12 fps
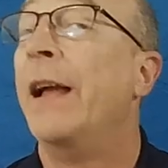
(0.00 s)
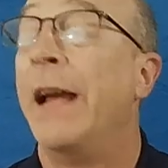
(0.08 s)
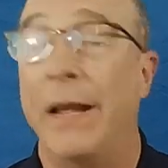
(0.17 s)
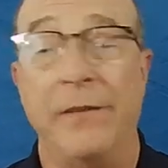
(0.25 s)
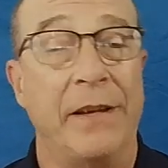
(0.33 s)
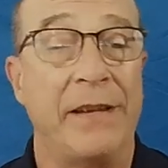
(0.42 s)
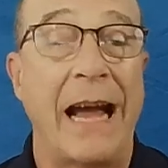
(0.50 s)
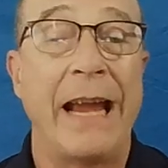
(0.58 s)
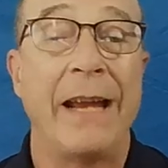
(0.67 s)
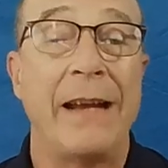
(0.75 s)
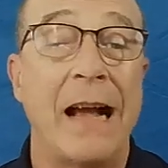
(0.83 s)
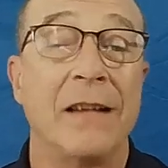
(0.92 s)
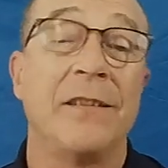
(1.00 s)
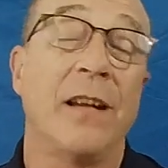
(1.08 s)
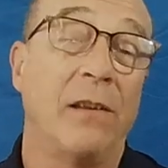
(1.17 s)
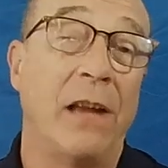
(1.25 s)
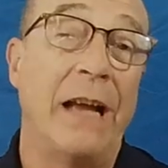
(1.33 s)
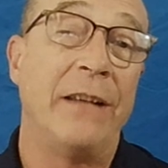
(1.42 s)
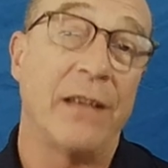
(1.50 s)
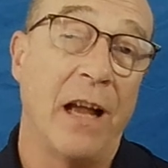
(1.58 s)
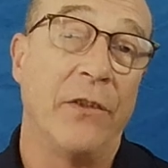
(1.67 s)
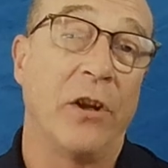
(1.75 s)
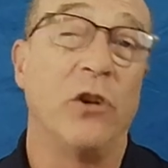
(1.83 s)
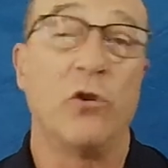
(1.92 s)
and the diagnostic lights on
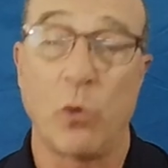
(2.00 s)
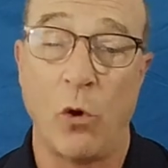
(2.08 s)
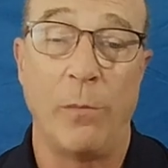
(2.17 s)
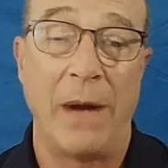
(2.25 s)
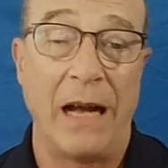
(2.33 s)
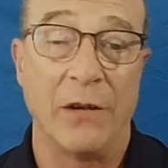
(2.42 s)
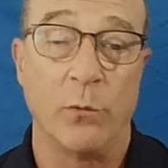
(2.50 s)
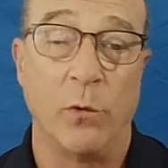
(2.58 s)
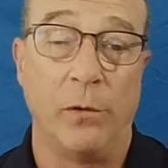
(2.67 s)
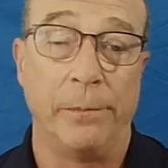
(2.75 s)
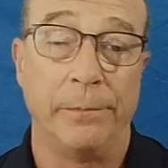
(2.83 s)
the control module.